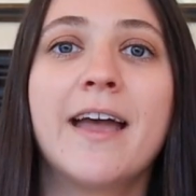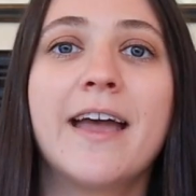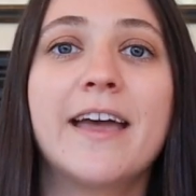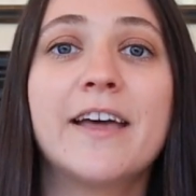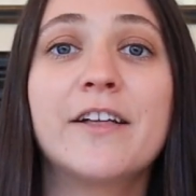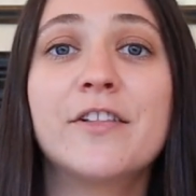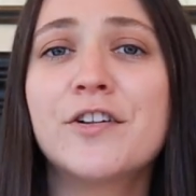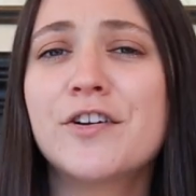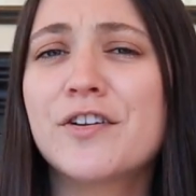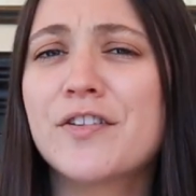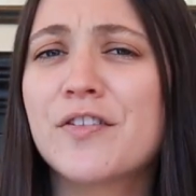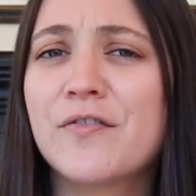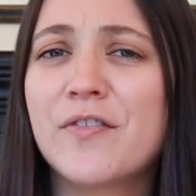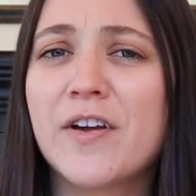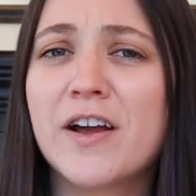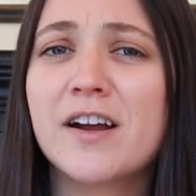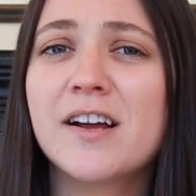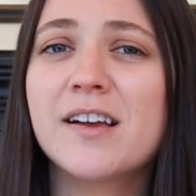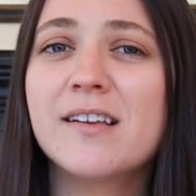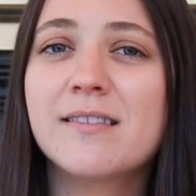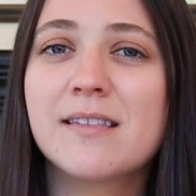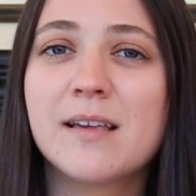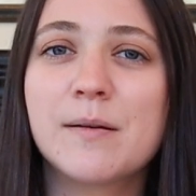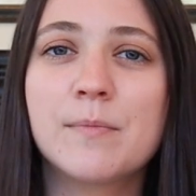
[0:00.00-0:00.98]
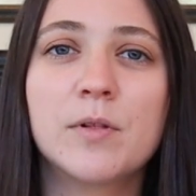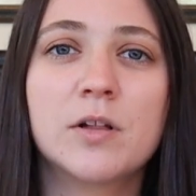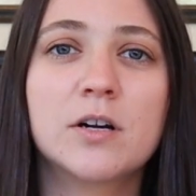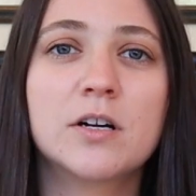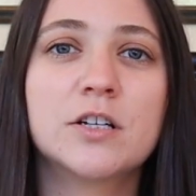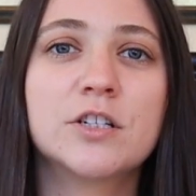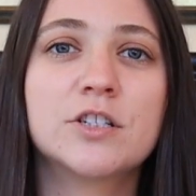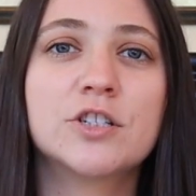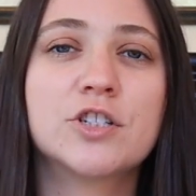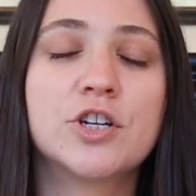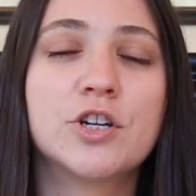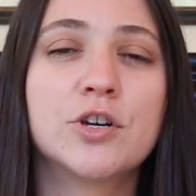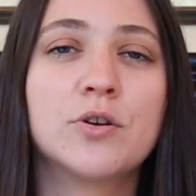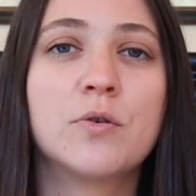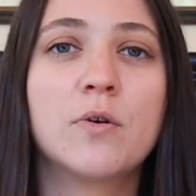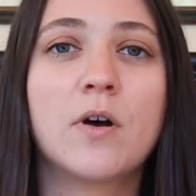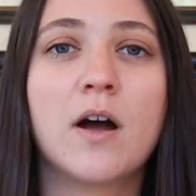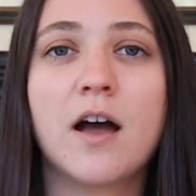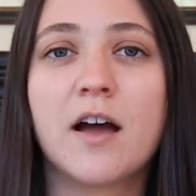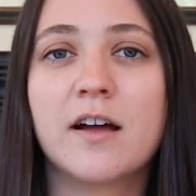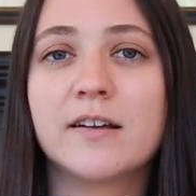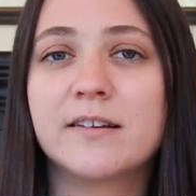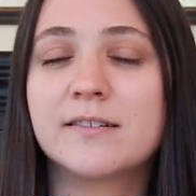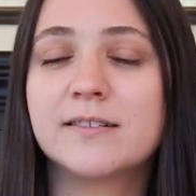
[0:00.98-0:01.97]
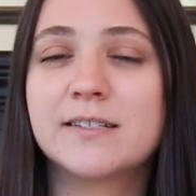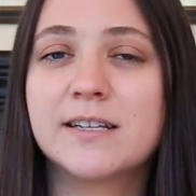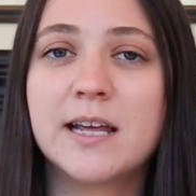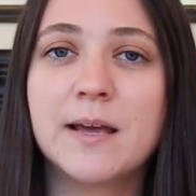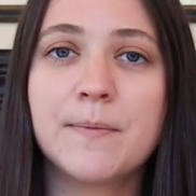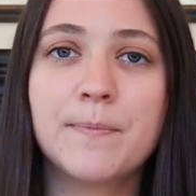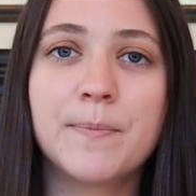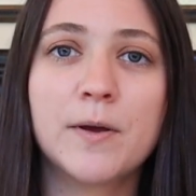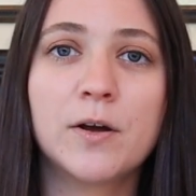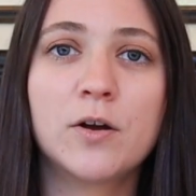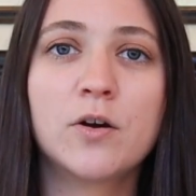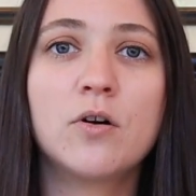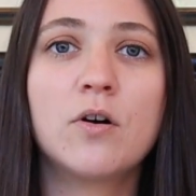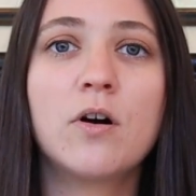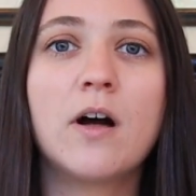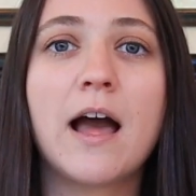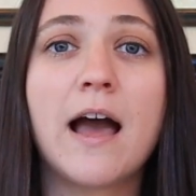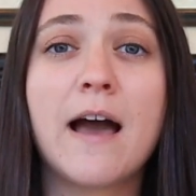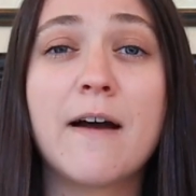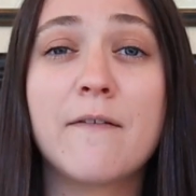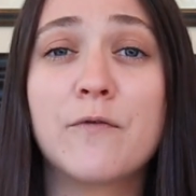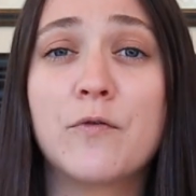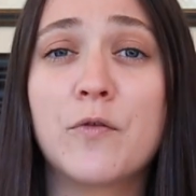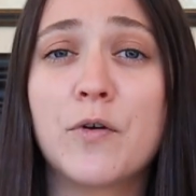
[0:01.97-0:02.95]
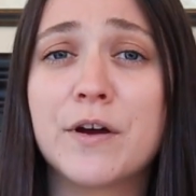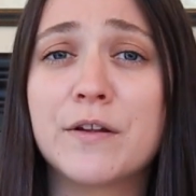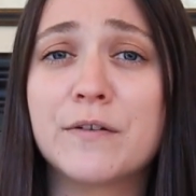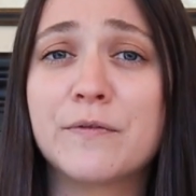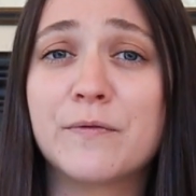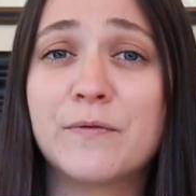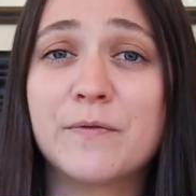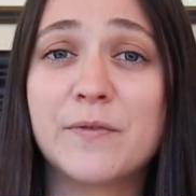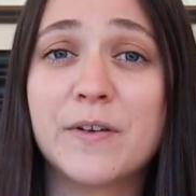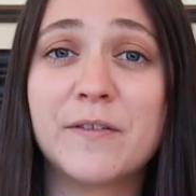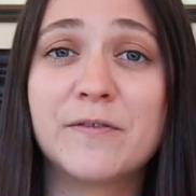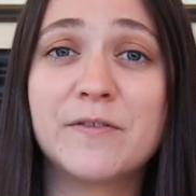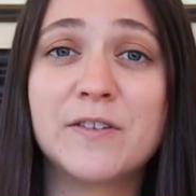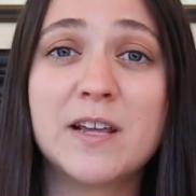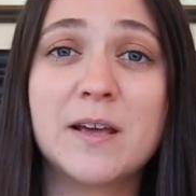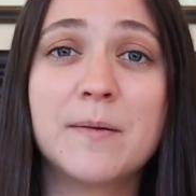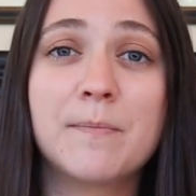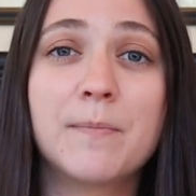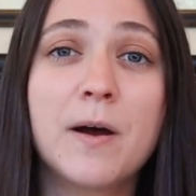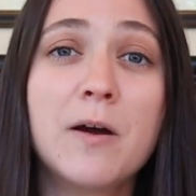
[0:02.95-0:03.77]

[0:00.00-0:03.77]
It looks very similar to a typical F-150,